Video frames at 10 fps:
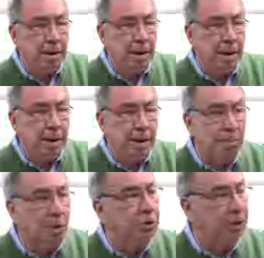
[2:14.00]
and
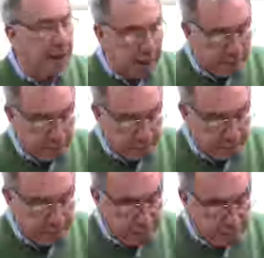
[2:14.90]
Marcia Kaplan.
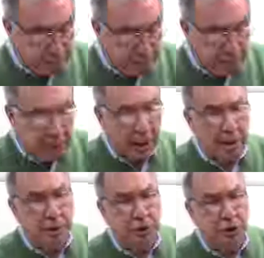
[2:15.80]

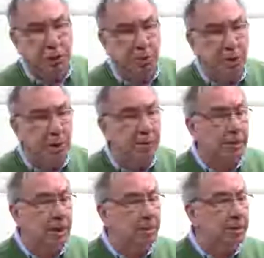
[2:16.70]
And in June, we'll have a
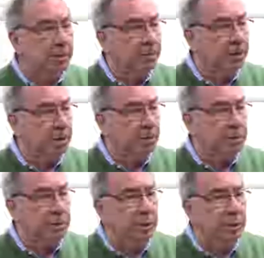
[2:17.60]
couple of
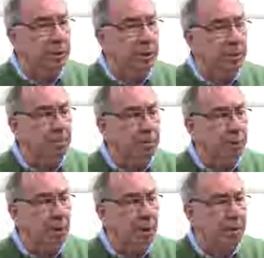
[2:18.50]
films, The Zookeeper's
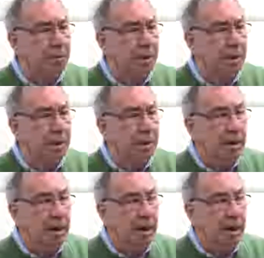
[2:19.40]
Wife
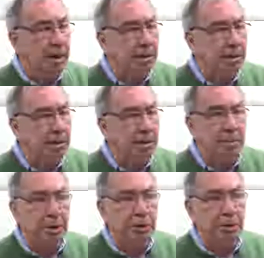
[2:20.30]
and The
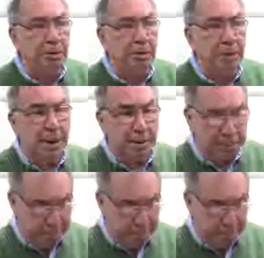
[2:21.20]
Measure of a Man.